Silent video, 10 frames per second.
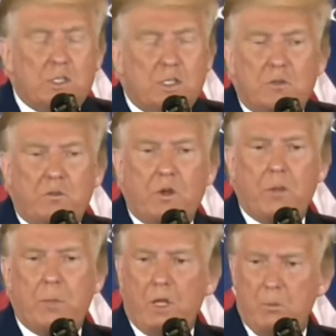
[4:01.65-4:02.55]
This is a
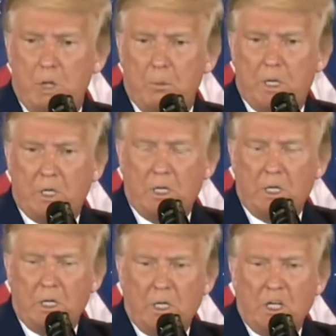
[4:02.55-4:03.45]
very big moment.
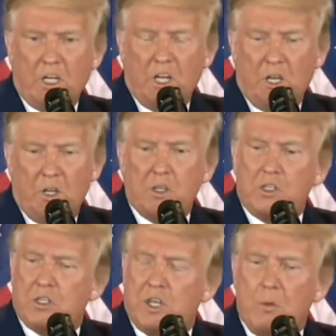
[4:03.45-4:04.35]

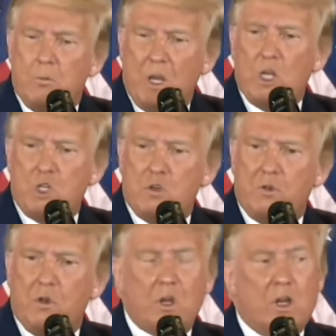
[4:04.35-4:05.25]
This is a major
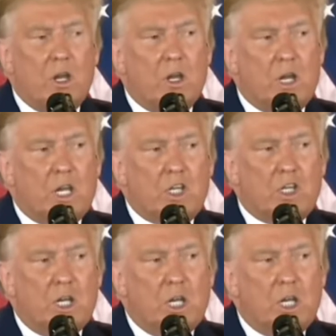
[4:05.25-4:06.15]
fraud in our
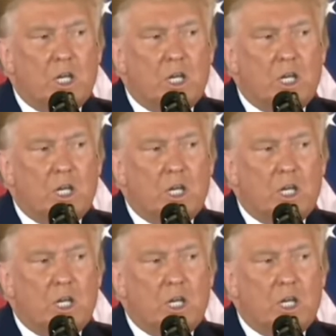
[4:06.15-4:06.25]
nation.